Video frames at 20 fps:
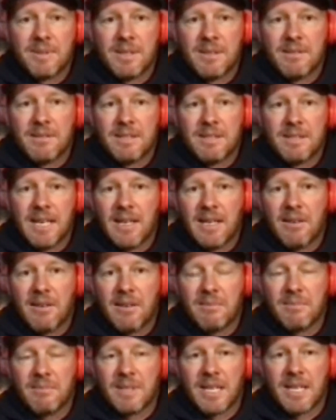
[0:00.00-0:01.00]
Diego,
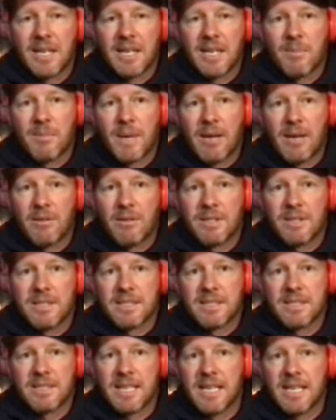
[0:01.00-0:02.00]
can I come out and
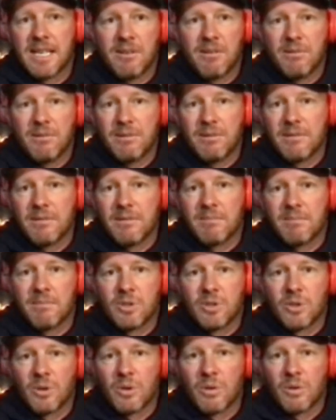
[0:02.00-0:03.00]
see you and
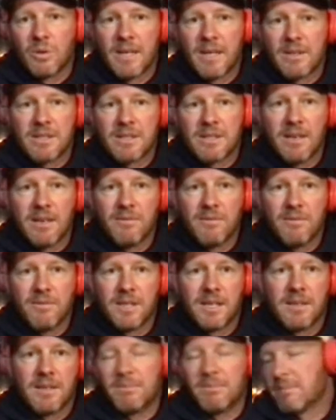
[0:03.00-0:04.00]
talk about stuff? And
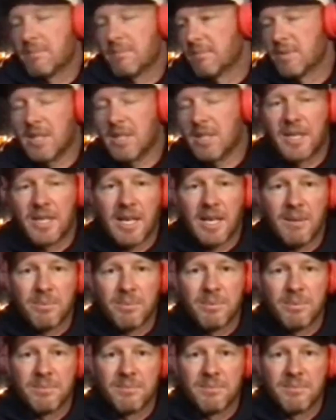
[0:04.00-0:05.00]
I turned up,
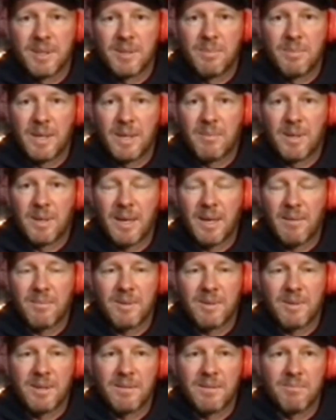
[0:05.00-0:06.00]
he picked me up,
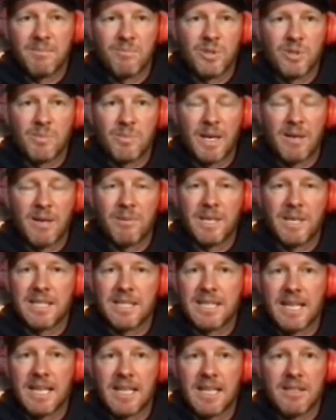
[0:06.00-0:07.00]
and we spent a week
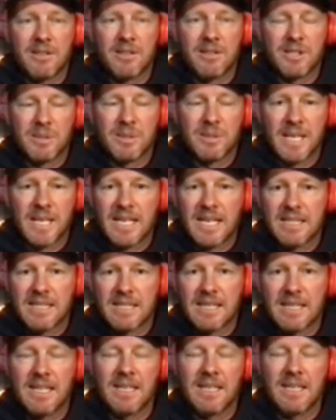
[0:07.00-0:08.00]
together doing some testing.